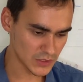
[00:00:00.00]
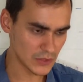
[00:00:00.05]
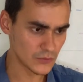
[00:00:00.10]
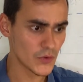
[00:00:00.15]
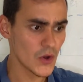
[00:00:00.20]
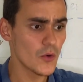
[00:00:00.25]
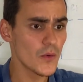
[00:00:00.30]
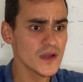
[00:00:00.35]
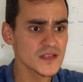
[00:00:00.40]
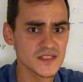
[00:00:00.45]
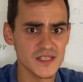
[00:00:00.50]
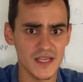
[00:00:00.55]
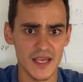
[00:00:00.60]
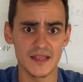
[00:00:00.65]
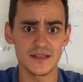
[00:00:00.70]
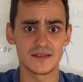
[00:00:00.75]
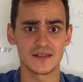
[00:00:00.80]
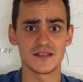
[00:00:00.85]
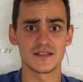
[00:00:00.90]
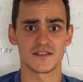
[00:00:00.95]
and we always
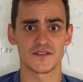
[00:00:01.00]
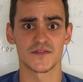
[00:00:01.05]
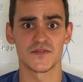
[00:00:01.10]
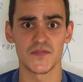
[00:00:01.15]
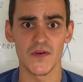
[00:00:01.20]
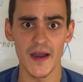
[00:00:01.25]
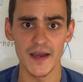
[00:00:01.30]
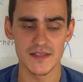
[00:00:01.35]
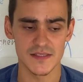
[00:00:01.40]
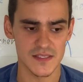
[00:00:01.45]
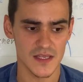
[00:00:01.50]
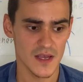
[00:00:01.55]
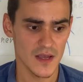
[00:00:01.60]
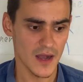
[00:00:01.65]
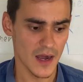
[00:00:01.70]
had these fights.